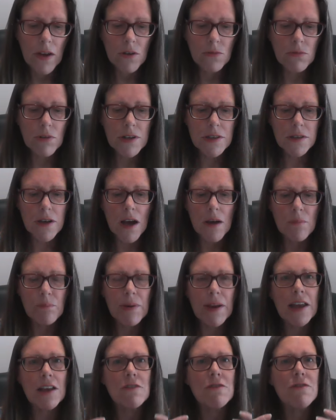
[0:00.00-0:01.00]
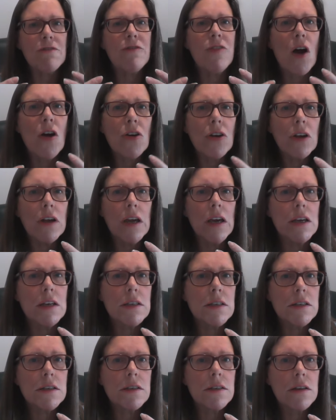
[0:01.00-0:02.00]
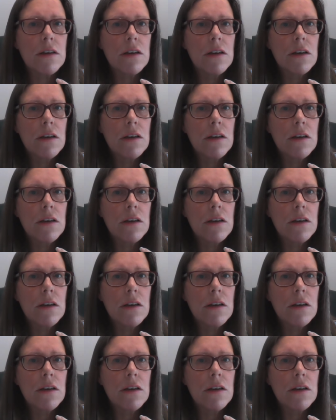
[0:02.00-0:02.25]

We start being focused